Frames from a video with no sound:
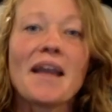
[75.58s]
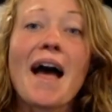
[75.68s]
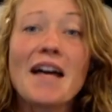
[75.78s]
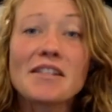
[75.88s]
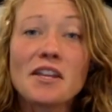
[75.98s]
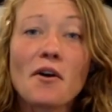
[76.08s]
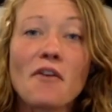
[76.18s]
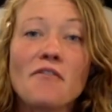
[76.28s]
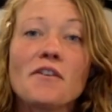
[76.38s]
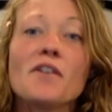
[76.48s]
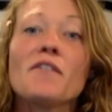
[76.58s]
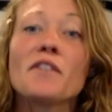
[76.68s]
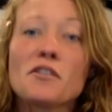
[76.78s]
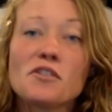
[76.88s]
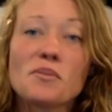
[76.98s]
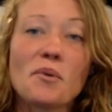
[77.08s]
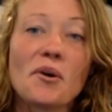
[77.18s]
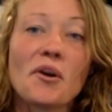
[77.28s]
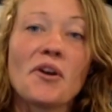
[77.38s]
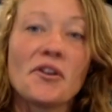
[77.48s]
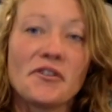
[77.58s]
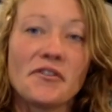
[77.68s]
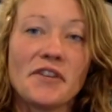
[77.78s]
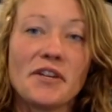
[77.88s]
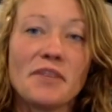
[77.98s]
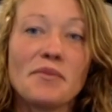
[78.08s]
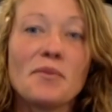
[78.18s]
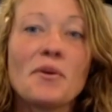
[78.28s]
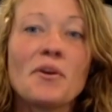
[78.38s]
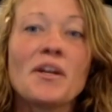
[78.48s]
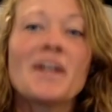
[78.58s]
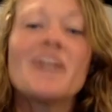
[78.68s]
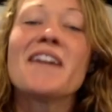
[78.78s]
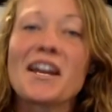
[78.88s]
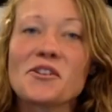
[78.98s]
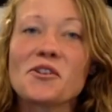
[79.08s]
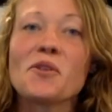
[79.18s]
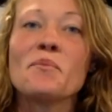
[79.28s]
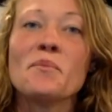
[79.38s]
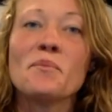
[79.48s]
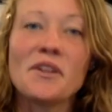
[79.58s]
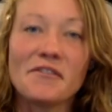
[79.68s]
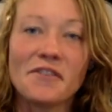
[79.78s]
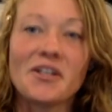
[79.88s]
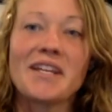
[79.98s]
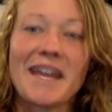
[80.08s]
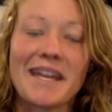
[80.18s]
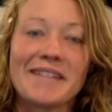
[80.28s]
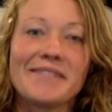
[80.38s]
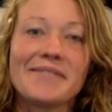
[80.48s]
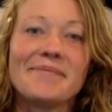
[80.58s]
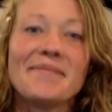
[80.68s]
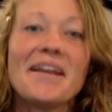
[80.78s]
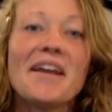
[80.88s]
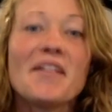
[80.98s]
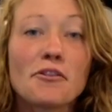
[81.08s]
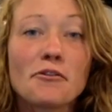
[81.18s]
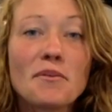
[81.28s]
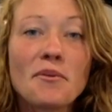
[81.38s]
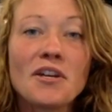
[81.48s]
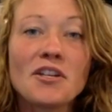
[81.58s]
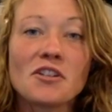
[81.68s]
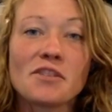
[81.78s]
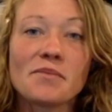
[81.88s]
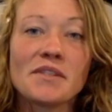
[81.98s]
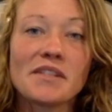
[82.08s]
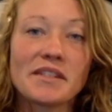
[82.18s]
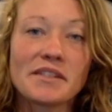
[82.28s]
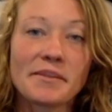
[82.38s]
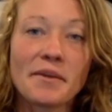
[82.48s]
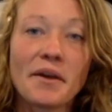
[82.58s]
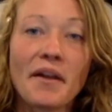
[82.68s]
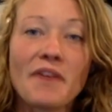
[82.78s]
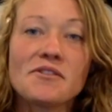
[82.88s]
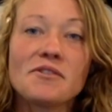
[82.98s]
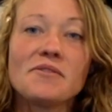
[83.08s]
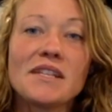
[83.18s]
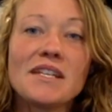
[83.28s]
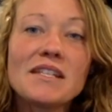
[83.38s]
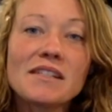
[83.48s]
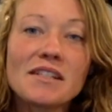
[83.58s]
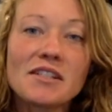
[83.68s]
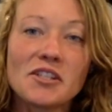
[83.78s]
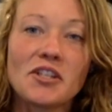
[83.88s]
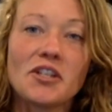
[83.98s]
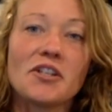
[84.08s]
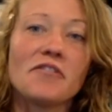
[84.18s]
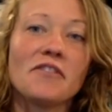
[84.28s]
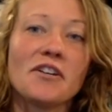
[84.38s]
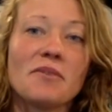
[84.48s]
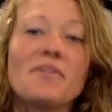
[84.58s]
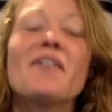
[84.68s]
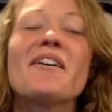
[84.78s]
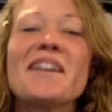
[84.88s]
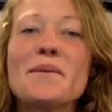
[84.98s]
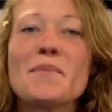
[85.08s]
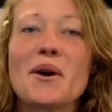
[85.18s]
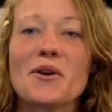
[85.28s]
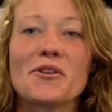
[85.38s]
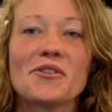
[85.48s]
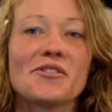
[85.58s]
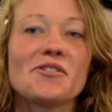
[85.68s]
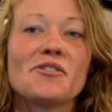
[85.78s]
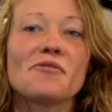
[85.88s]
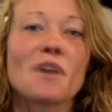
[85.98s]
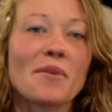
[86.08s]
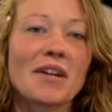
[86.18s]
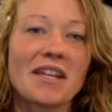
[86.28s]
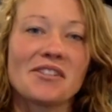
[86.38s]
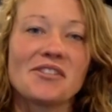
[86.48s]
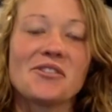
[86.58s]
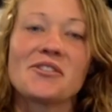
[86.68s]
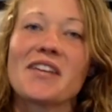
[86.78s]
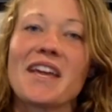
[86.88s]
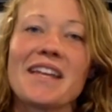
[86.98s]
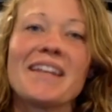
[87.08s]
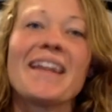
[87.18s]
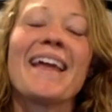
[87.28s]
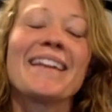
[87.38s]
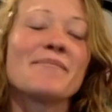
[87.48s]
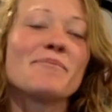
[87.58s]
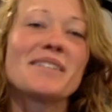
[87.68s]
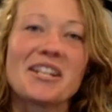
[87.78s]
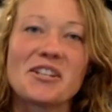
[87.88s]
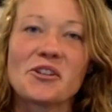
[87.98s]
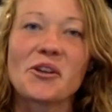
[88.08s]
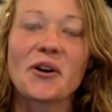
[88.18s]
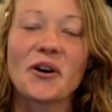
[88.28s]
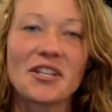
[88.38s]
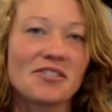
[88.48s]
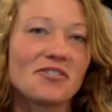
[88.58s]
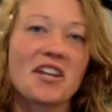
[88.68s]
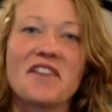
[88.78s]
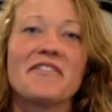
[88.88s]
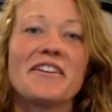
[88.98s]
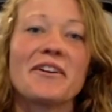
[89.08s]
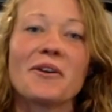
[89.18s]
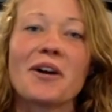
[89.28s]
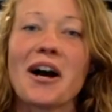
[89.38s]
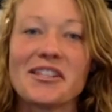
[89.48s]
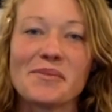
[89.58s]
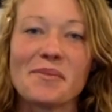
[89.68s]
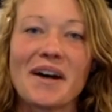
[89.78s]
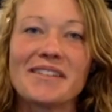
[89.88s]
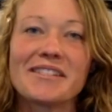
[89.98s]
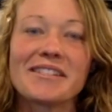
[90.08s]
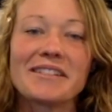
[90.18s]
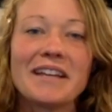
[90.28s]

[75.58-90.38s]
as they offer little support underfoot, promoting a natural midfoot gait. The 3-point adjustment system allows you to easily secure your foot without any buckles to rub against your skin and potentially cause chafing or hot spots.